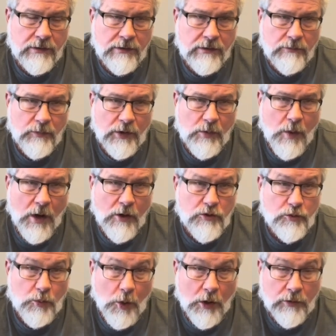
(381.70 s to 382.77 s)
requires
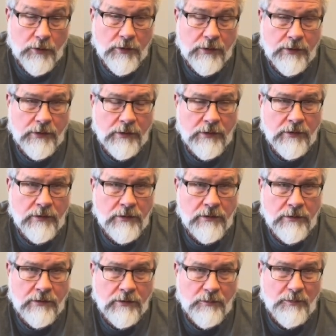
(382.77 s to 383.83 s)
water,
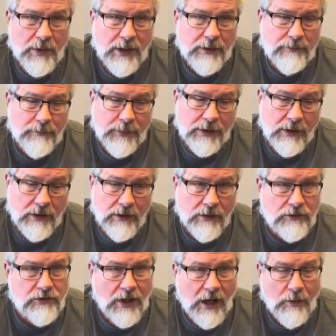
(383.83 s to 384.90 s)
but
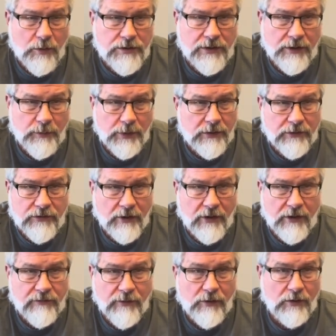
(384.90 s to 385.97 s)
because I was in the
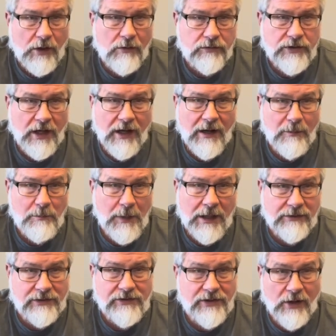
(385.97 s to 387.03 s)
military for a long time, I
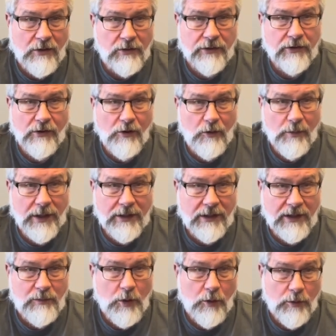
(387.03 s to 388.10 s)
just call it a homemade
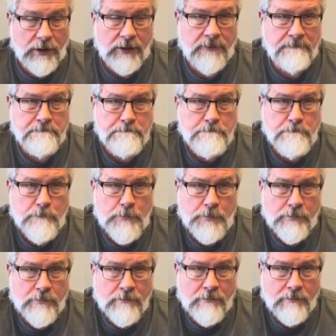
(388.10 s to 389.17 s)
MRE.
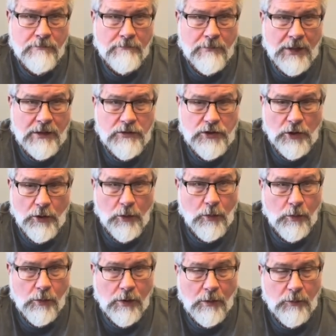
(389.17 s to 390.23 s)

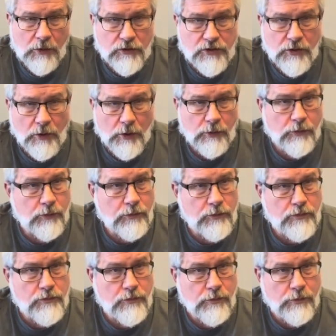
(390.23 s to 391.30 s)
So I'm going to start
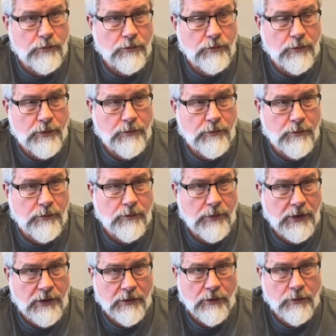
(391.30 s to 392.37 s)

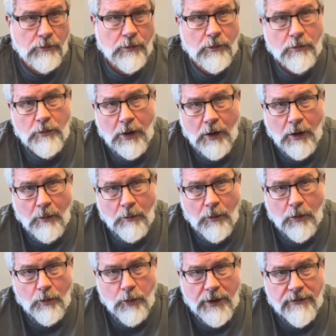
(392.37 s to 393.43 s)
here
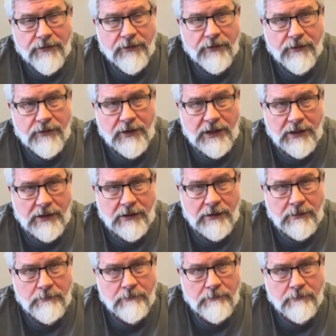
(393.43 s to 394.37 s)
with the